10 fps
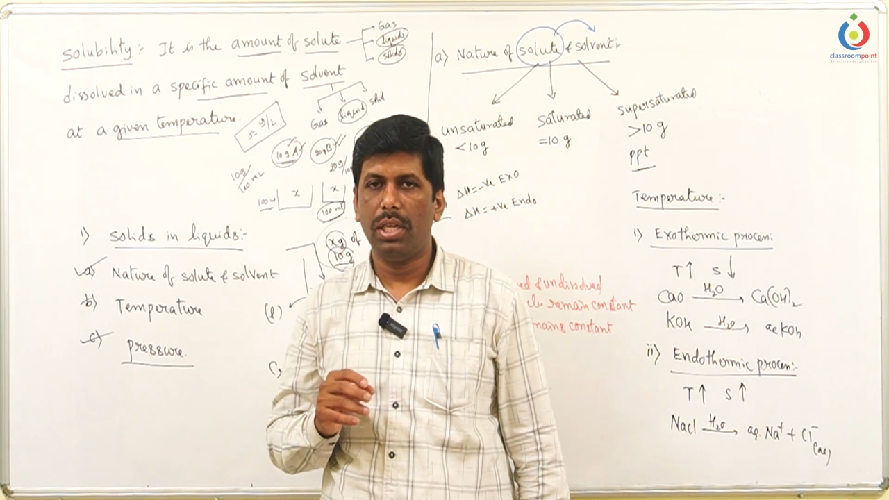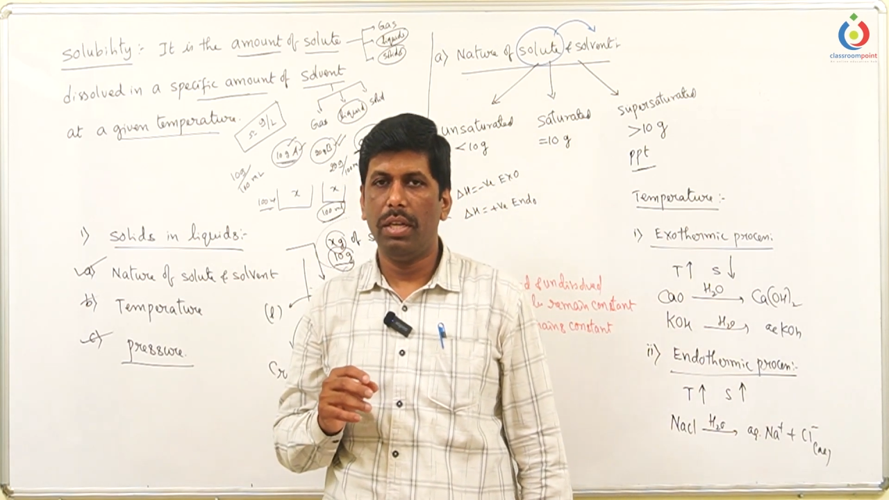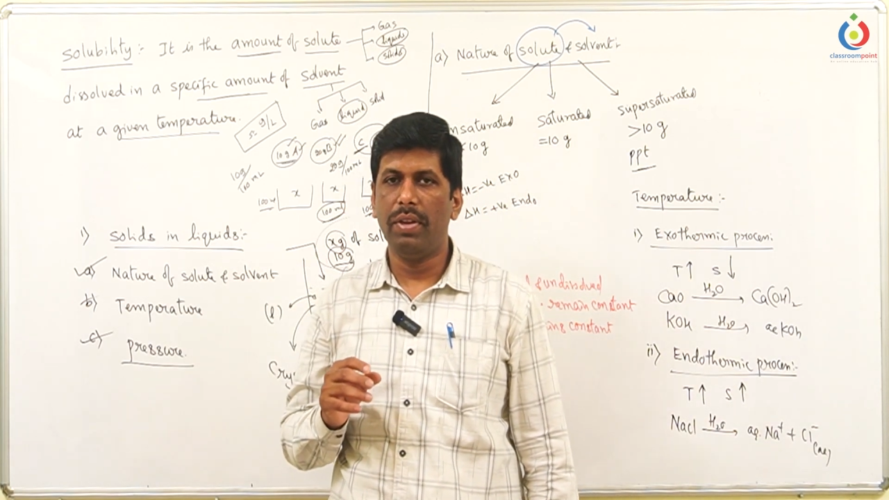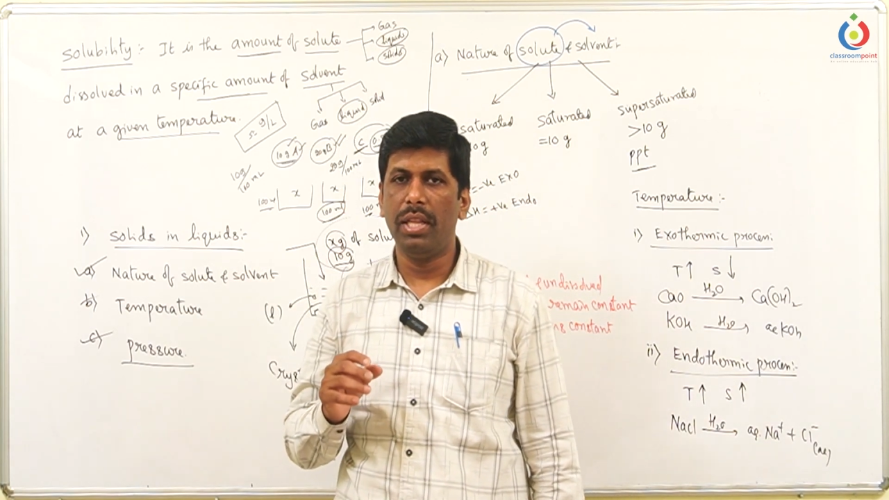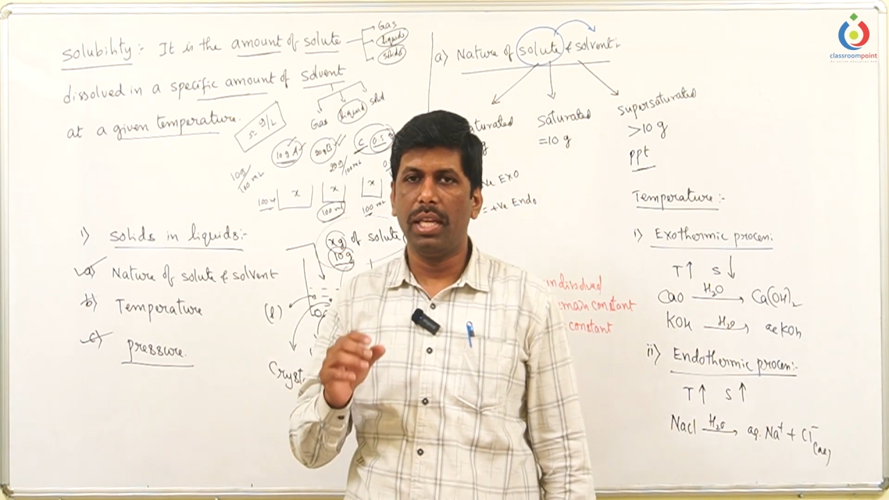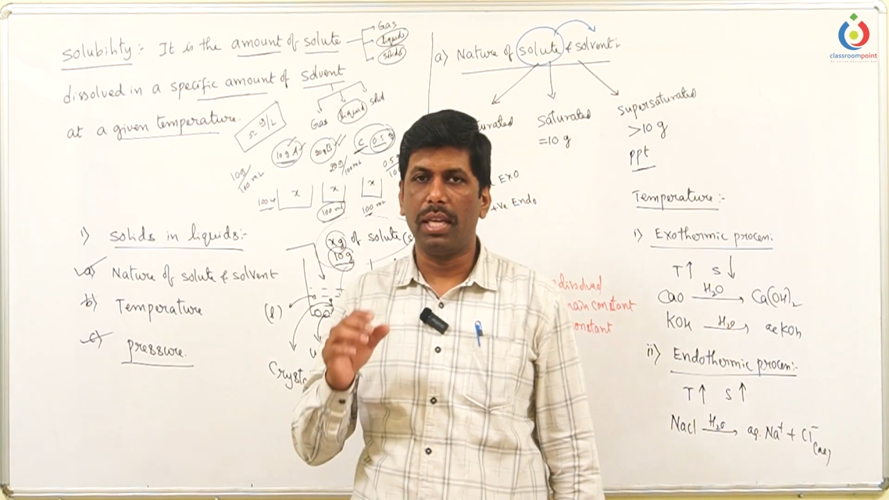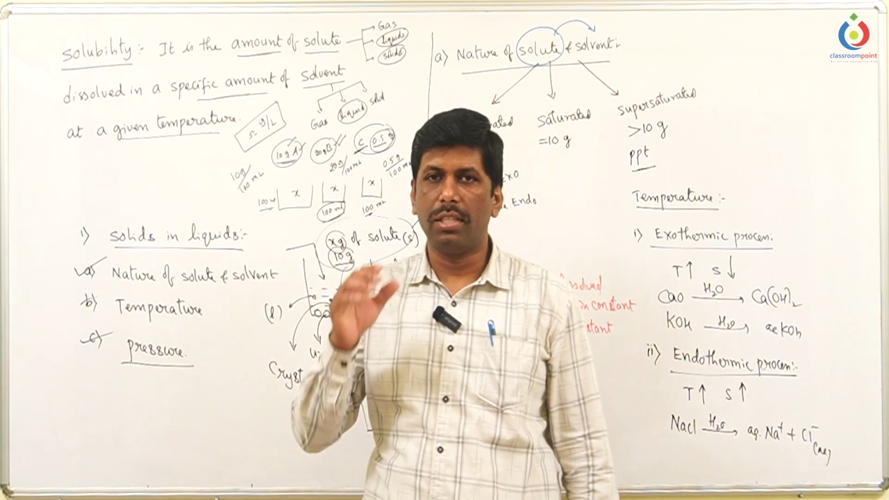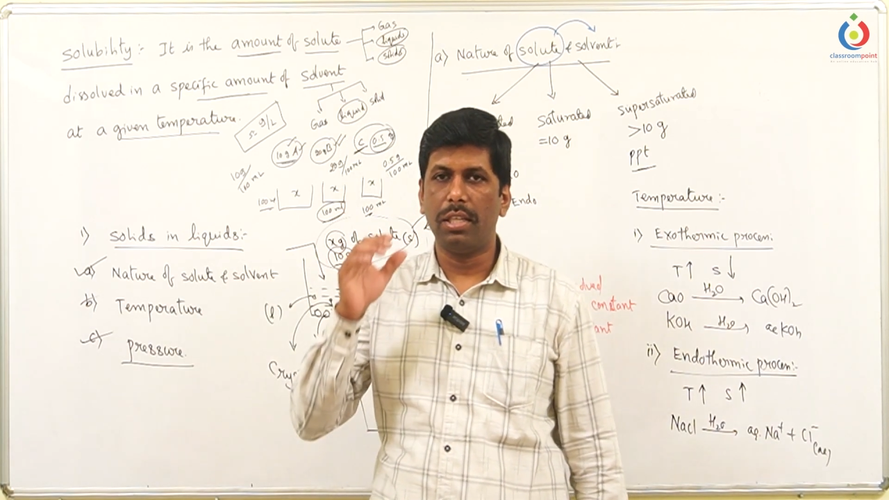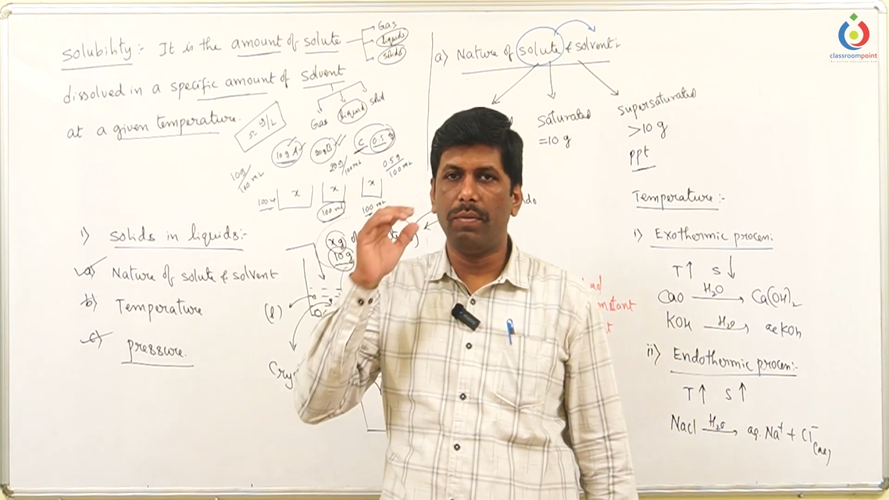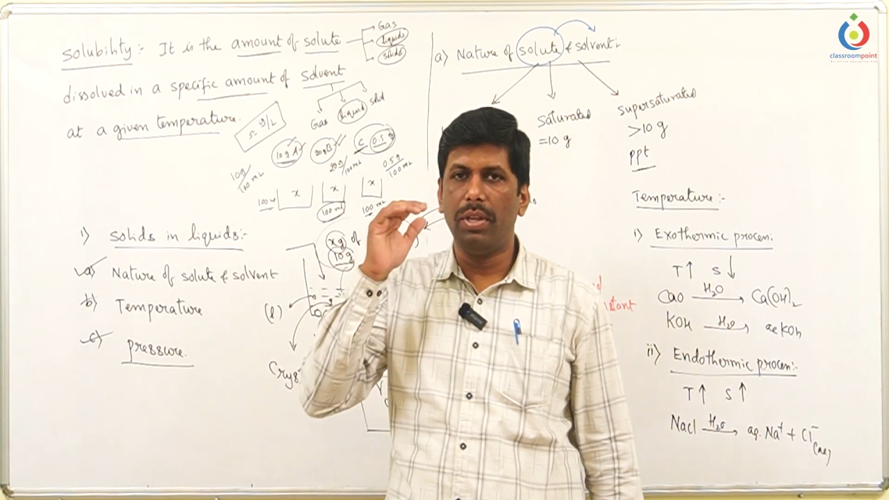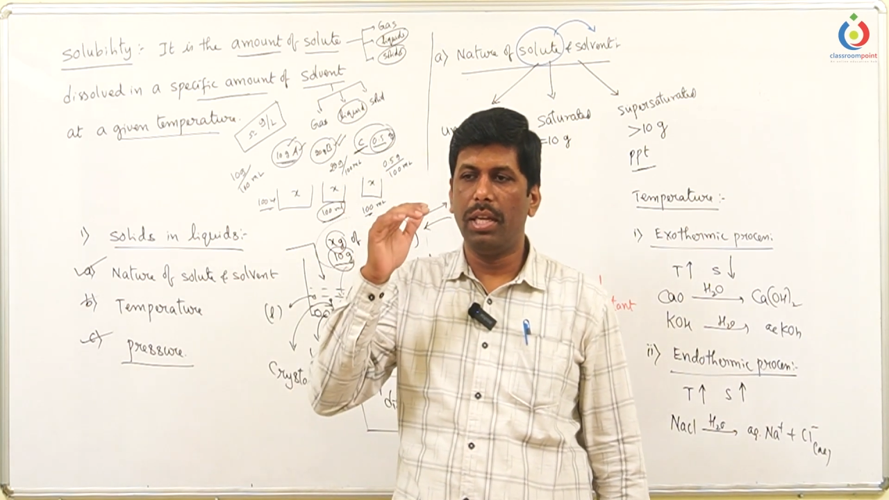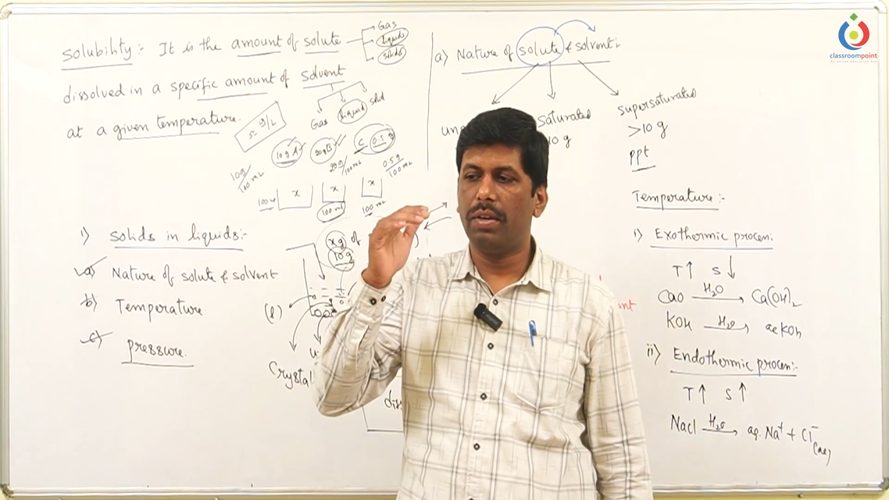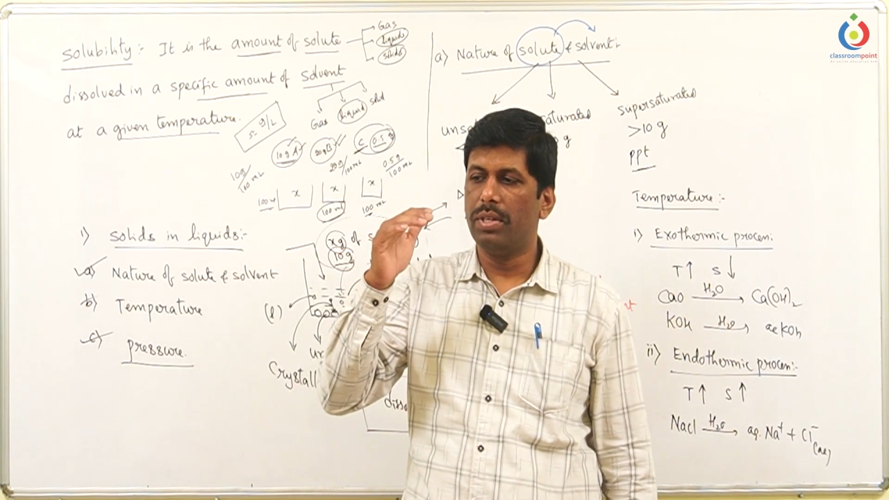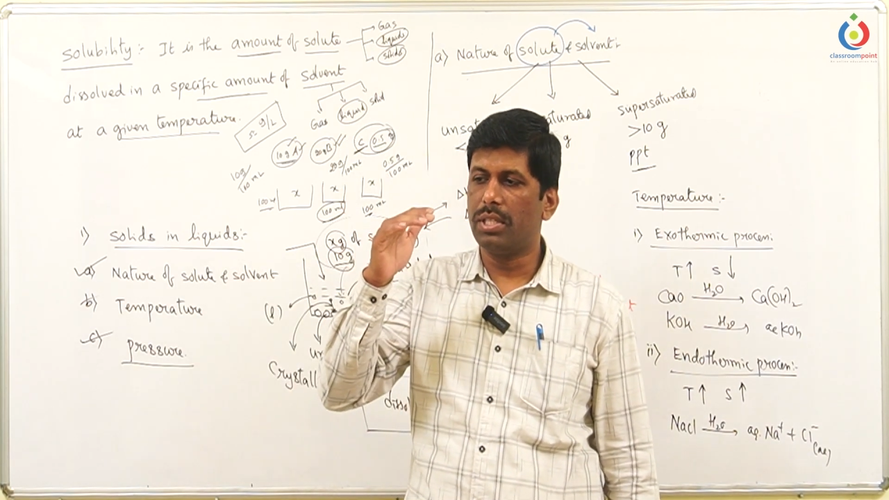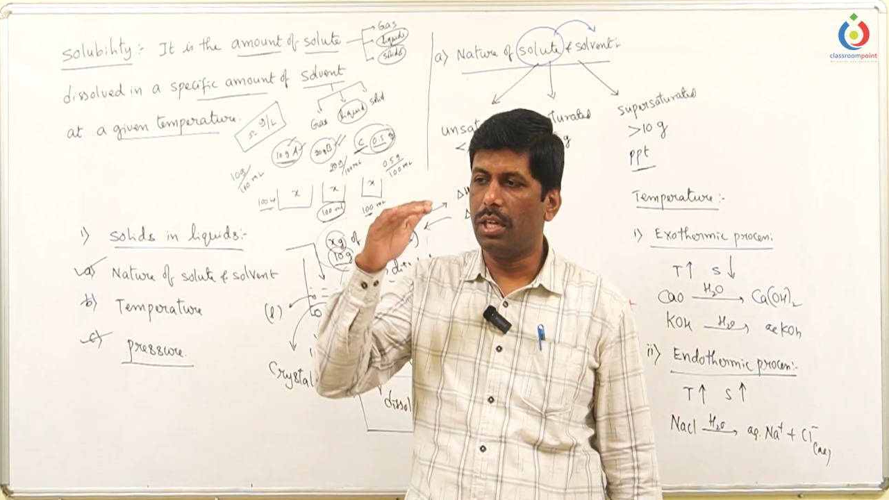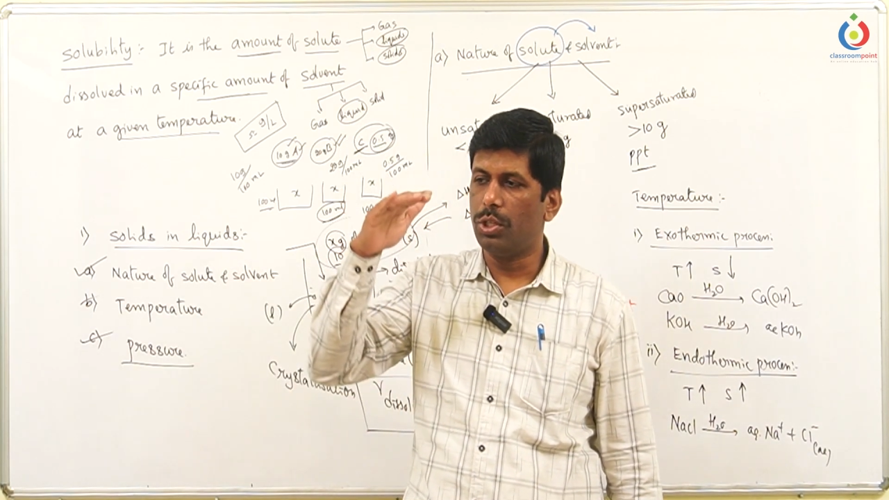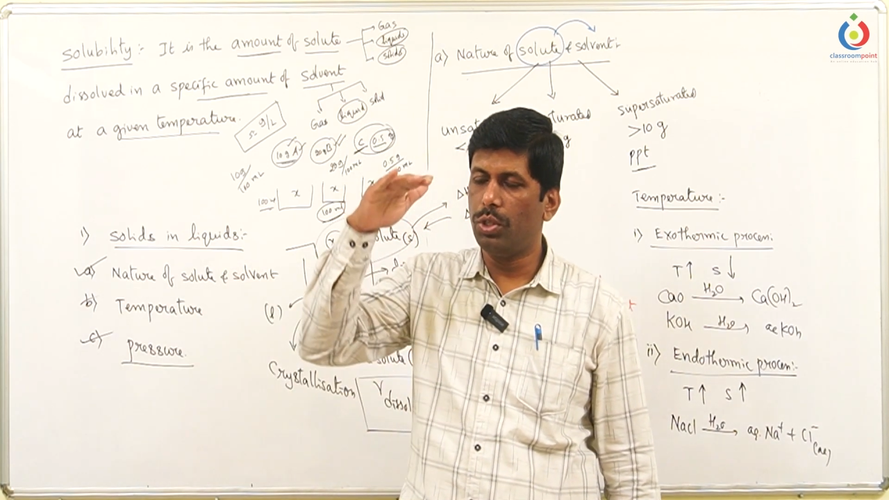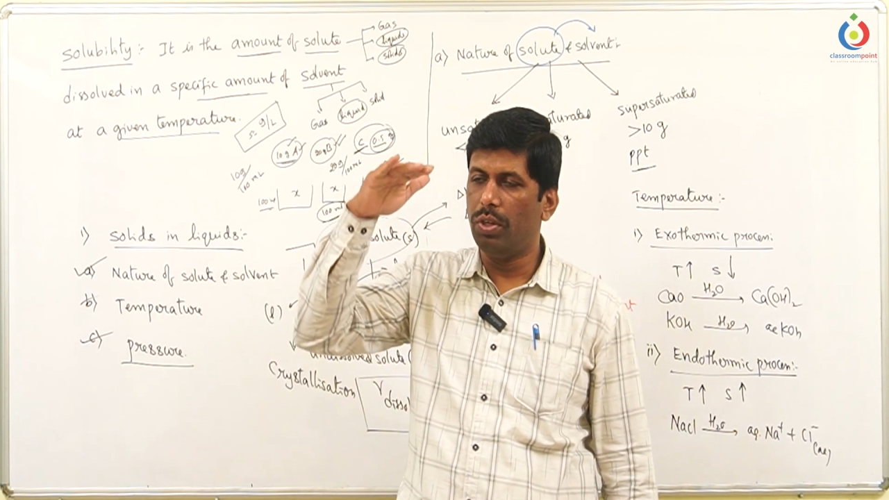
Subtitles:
Even in the case of the liquids also,